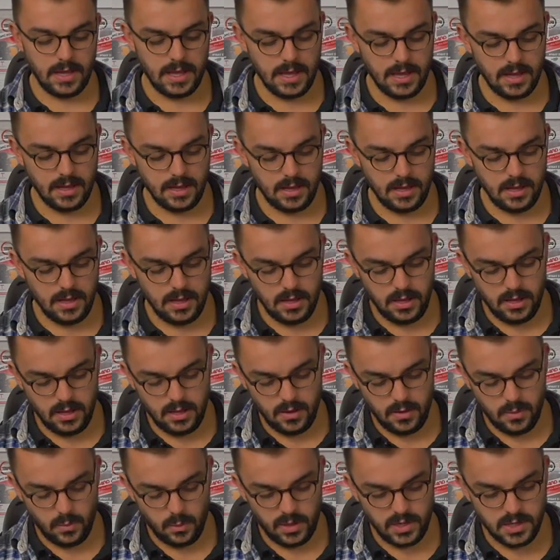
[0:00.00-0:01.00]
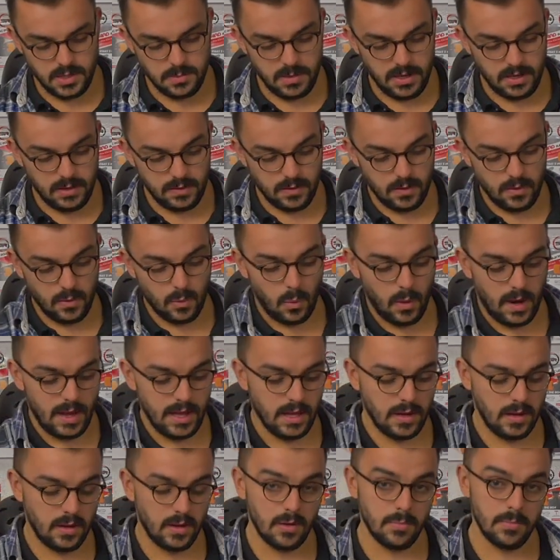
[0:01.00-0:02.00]
here, which means that the
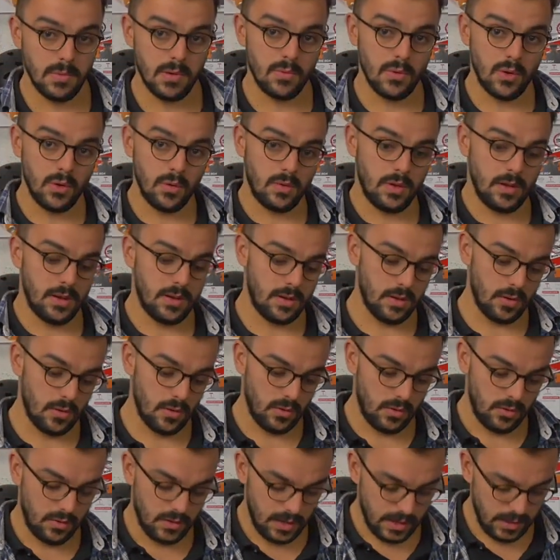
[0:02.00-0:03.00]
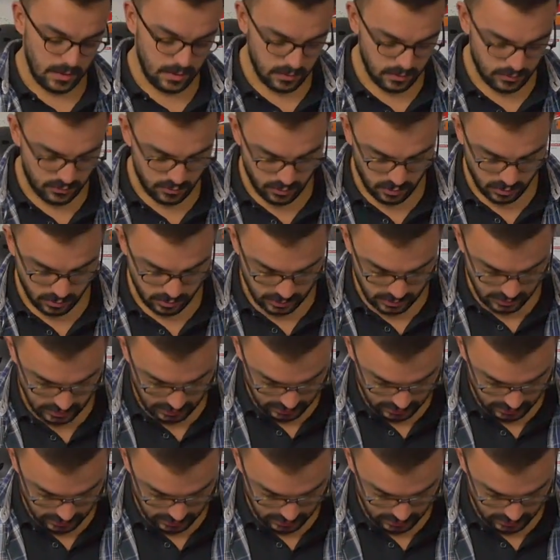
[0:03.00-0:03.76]
wire can be routed underneath the truck.